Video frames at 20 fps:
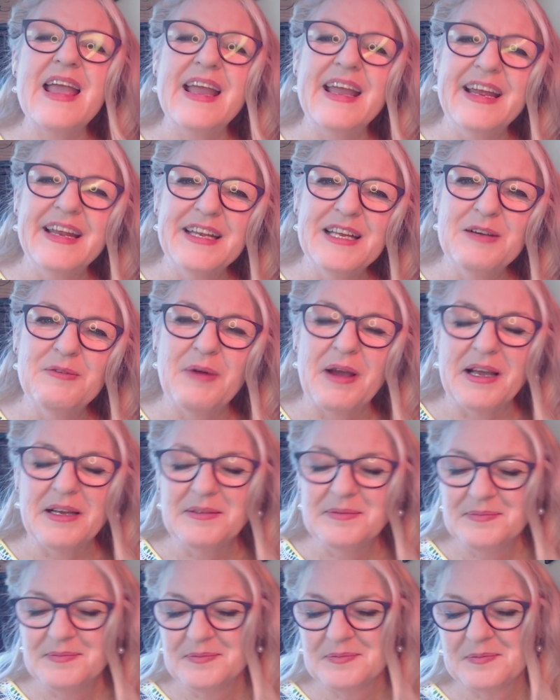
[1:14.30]
Anyway,
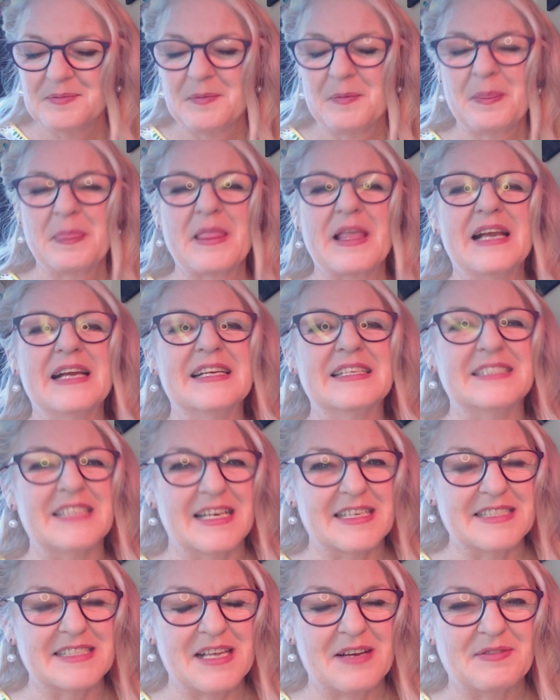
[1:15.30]
it
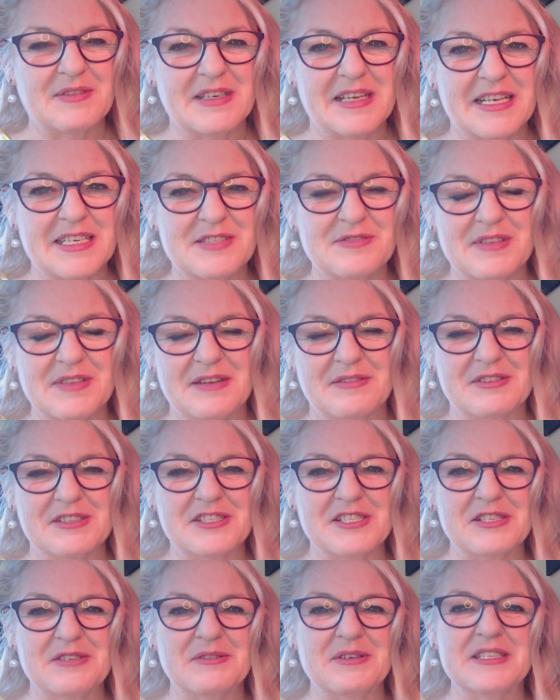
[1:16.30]
does have a nice flavor
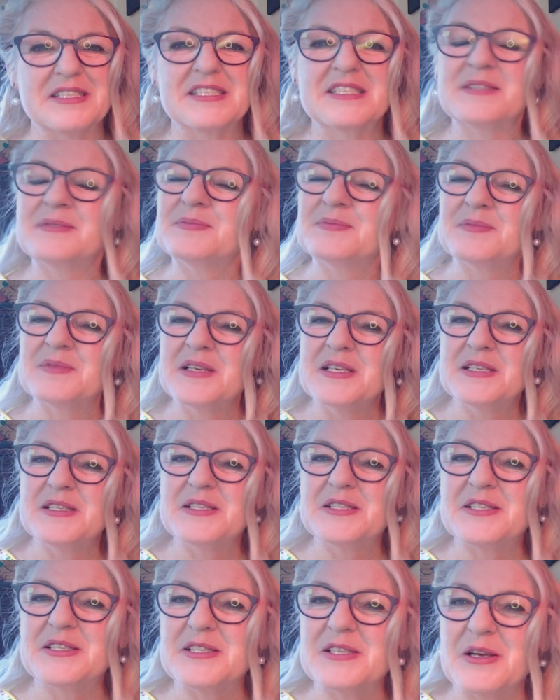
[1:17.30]
to it.
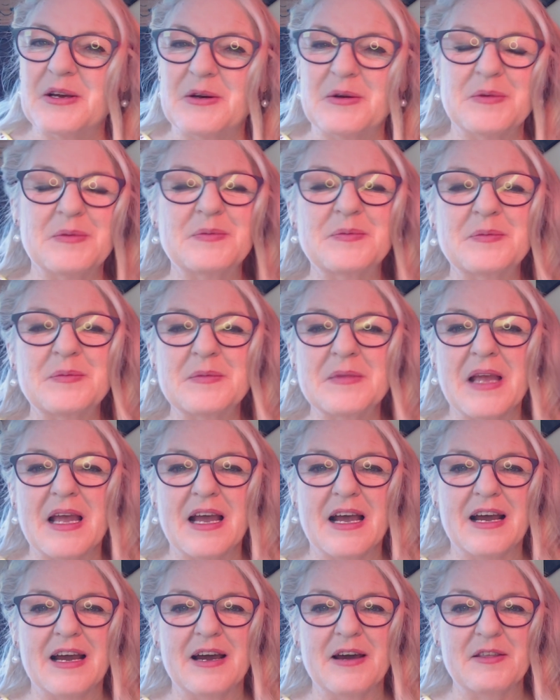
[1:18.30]
So,
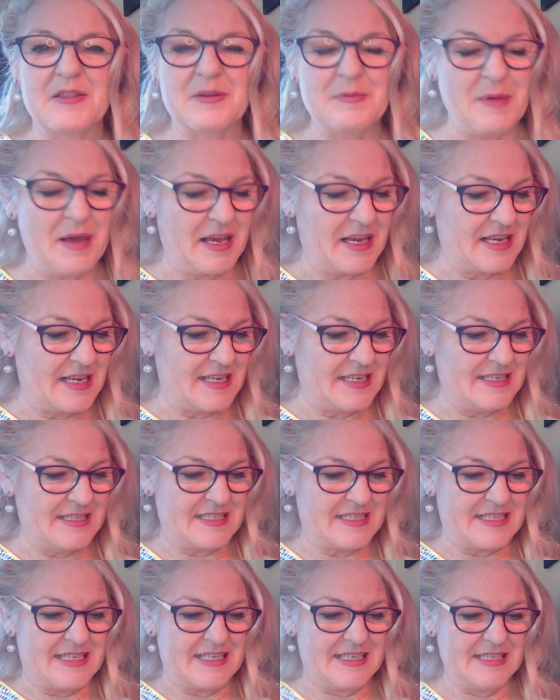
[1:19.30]
the make
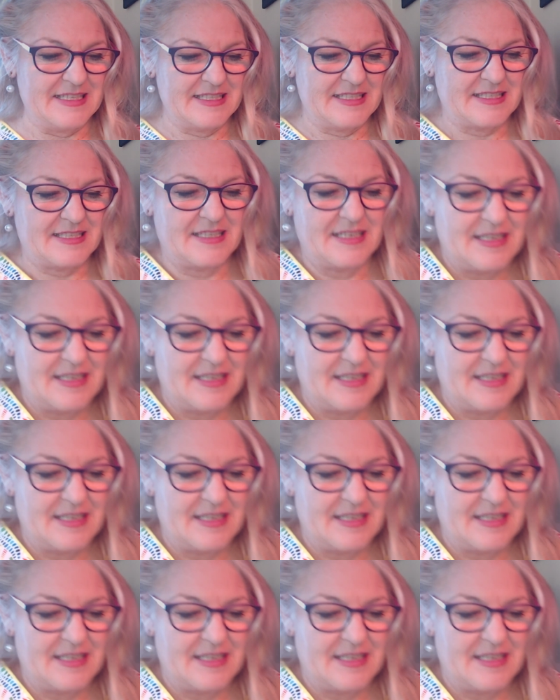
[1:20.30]
is this.